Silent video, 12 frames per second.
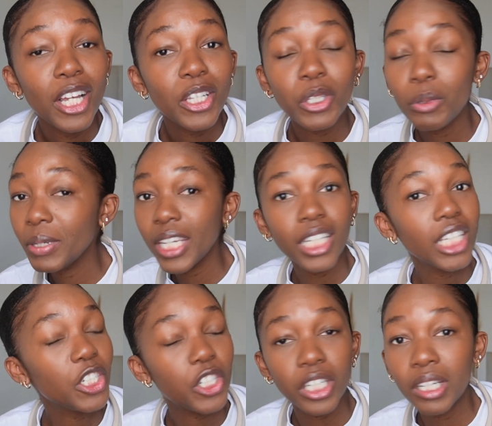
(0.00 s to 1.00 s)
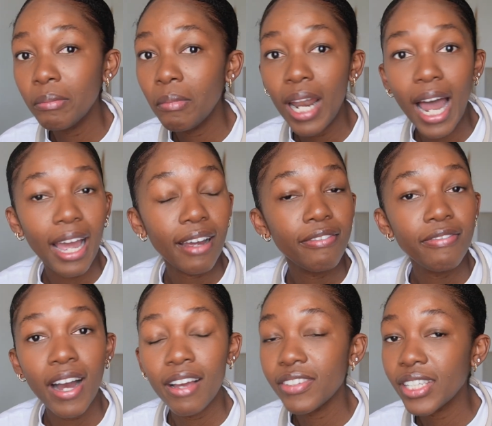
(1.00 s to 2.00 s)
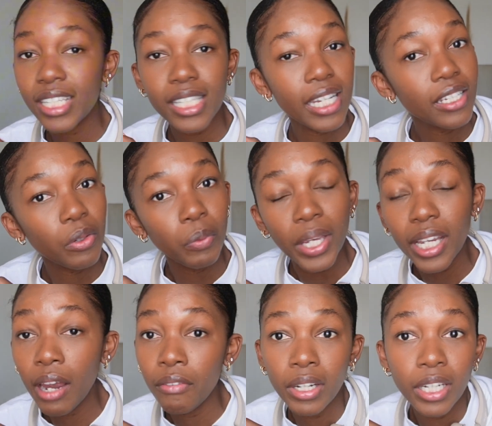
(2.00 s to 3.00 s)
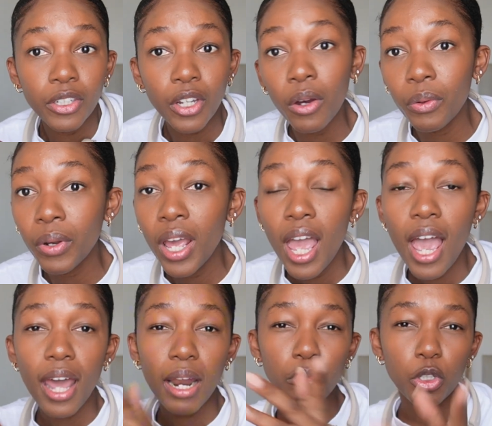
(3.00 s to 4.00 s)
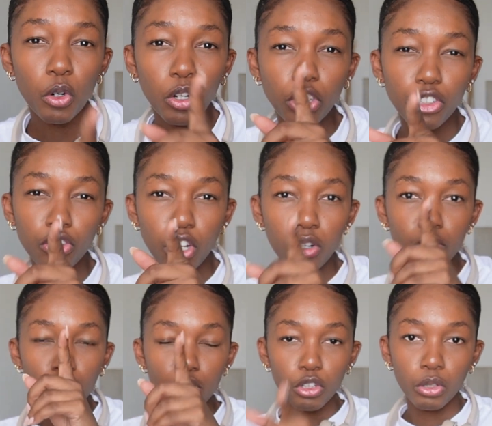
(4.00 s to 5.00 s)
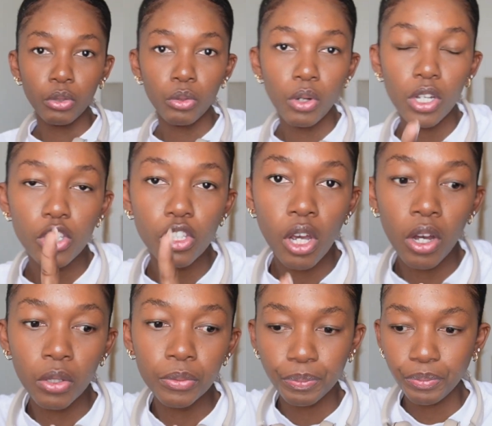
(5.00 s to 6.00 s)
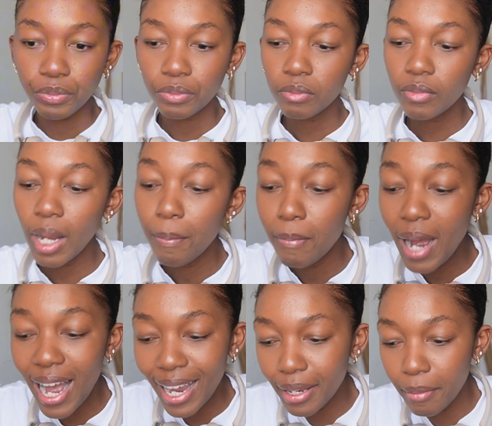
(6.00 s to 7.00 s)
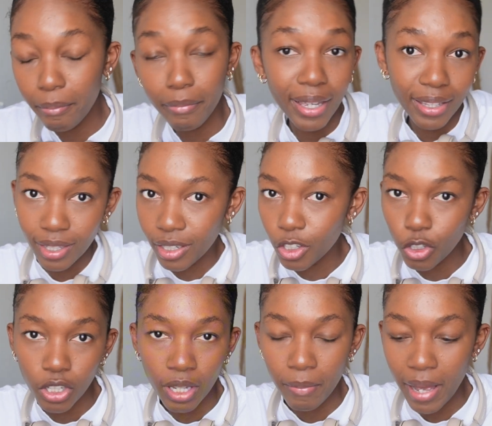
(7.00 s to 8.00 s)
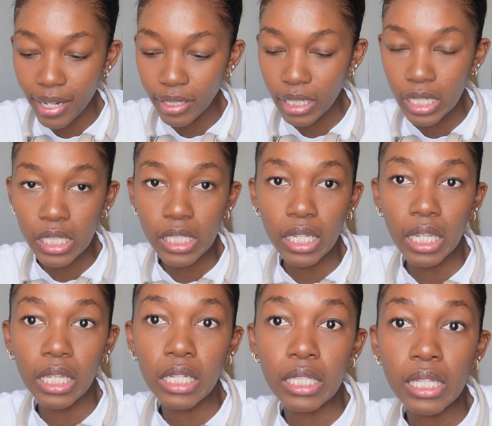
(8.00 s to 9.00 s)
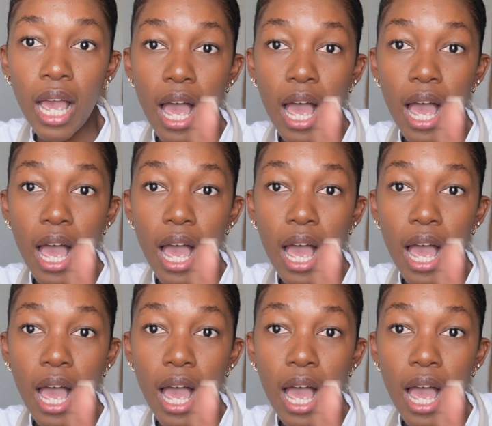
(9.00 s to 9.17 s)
to be in the gym like 5-6 days a week. I really don't, and I'm sure you don't too. So my method to the madness is